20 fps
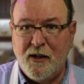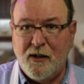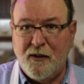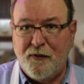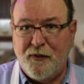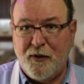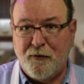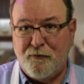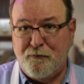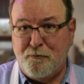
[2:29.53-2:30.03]

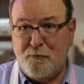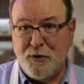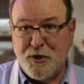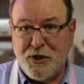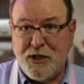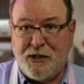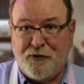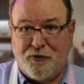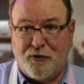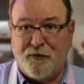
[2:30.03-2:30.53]
the
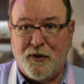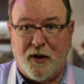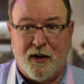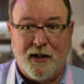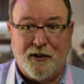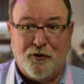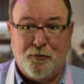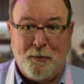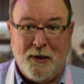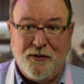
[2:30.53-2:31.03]
machines are very
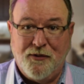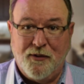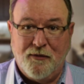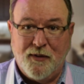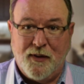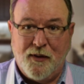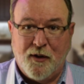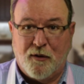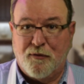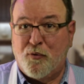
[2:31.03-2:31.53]
expensive
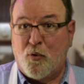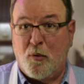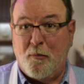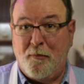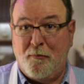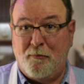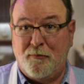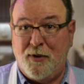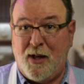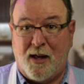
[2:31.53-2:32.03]
and therefore
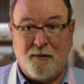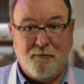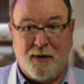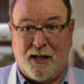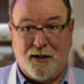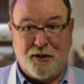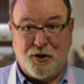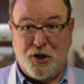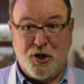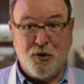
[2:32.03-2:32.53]
not
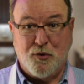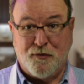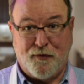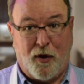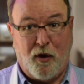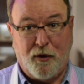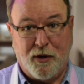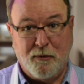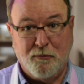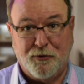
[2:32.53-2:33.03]
made in huge
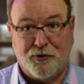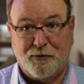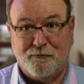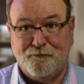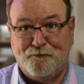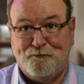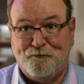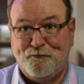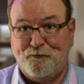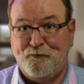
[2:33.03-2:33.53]
volumes.
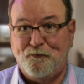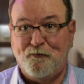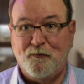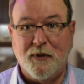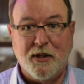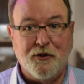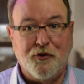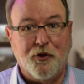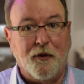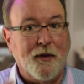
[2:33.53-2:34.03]

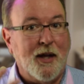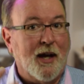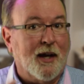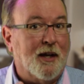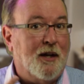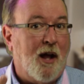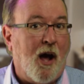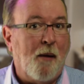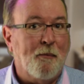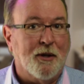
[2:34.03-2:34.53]
And so the
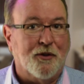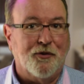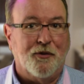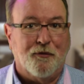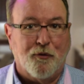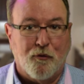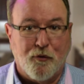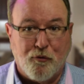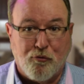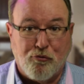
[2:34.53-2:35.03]
economics
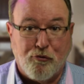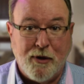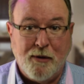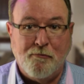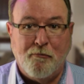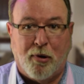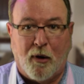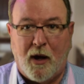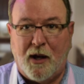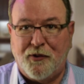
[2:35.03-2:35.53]
of the
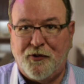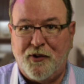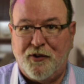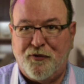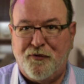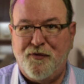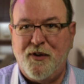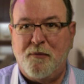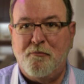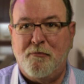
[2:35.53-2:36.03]
RIM process
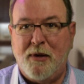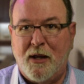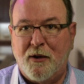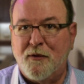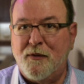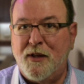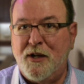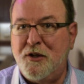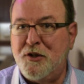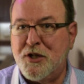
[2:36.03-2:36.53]
fit
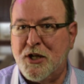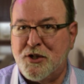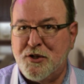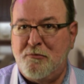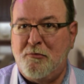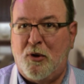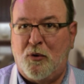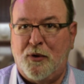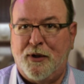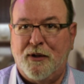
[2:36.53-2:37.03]
better than
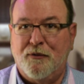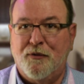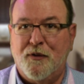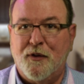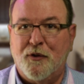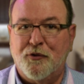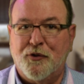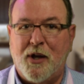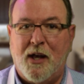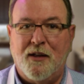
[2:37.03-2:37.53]
injection molding for
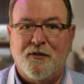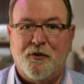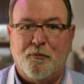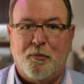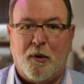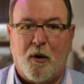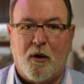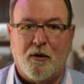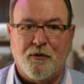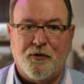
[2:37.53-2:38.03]
those kinds of
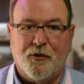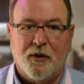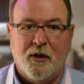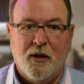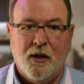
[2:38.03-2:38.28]
parts.